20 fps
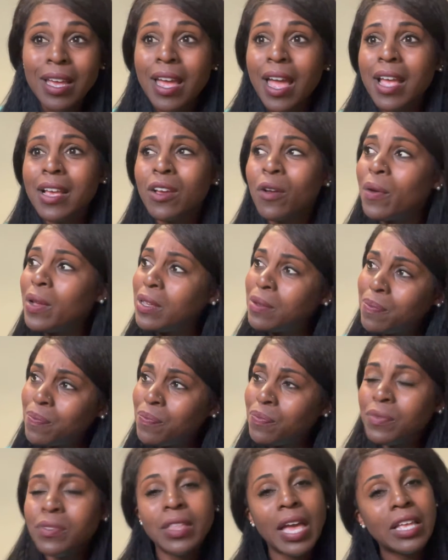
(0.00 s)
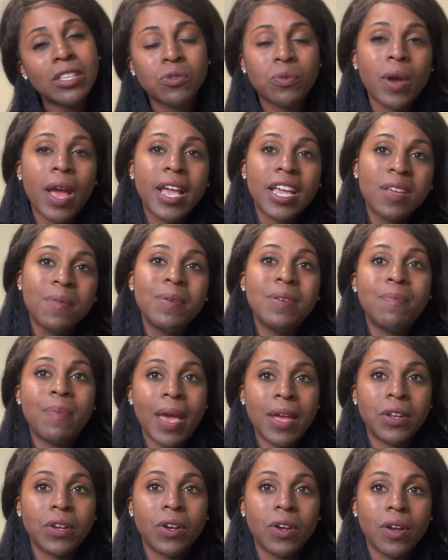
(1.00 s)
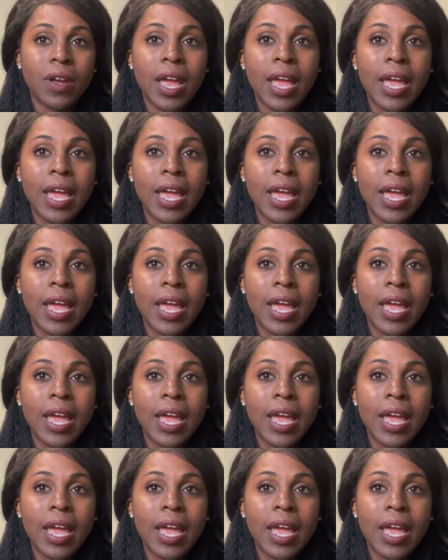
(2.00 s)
and going, that's where I could be better,